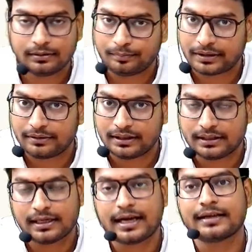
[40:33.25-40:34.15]
private
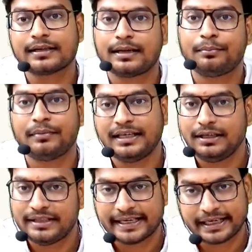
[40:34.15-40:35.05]
or combinedly
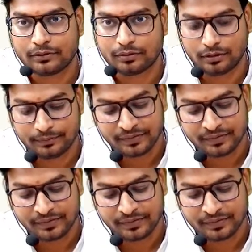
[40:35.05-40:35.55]
they can hold.